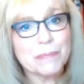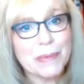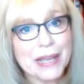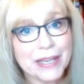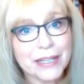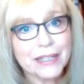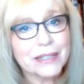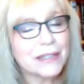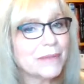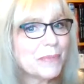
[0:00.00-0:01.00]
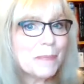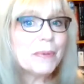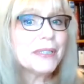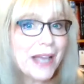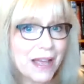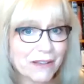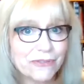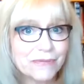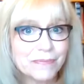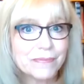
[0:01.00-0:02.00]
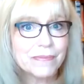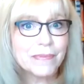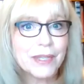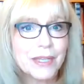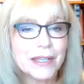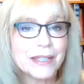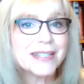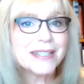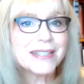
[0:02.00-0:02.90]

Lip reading: spank, people laugh. They